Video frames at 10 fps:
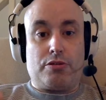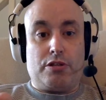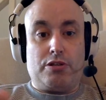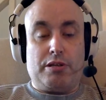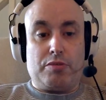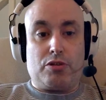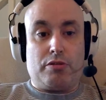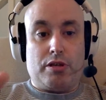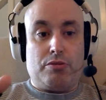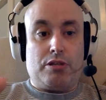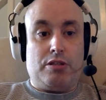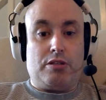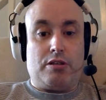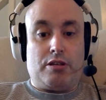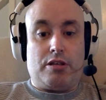and dreams sort of goes
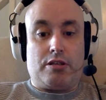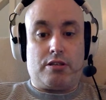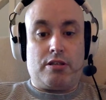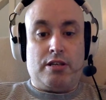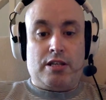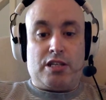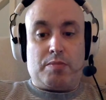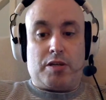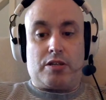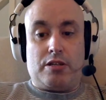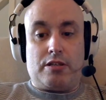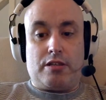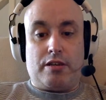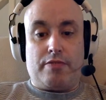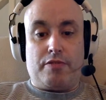into this specialist
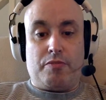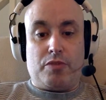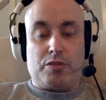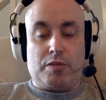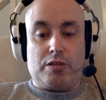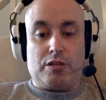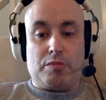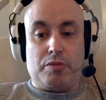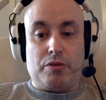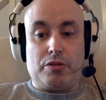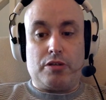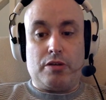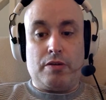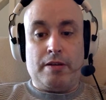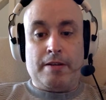thing from what Spencer's put. So,
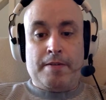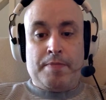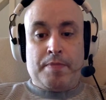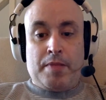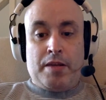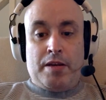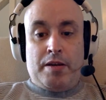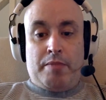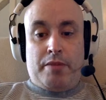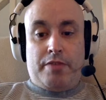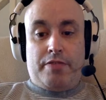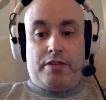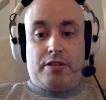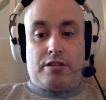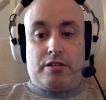my
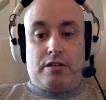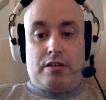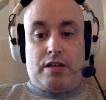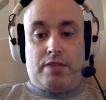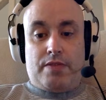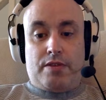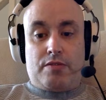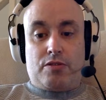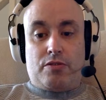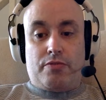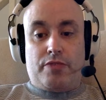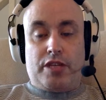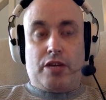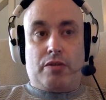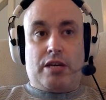first ever sort of
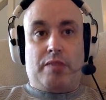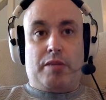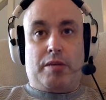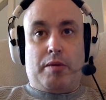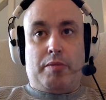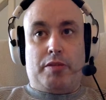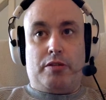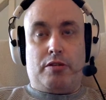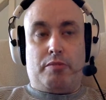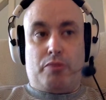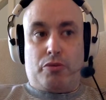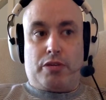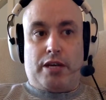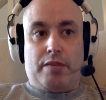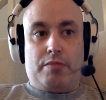video gaming moment, not board
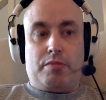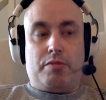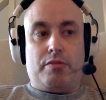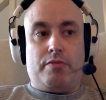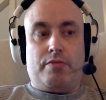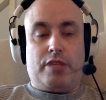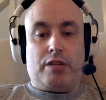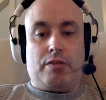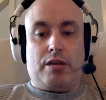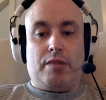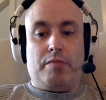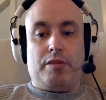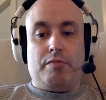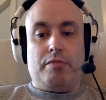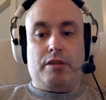games, but video
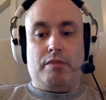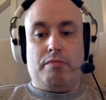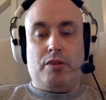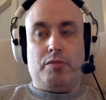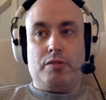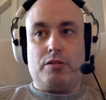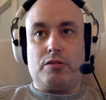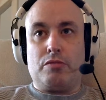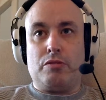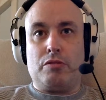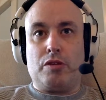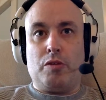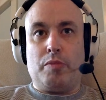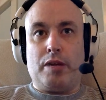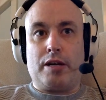gaming moment, would go
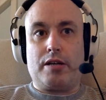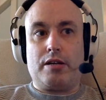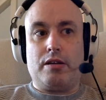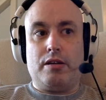back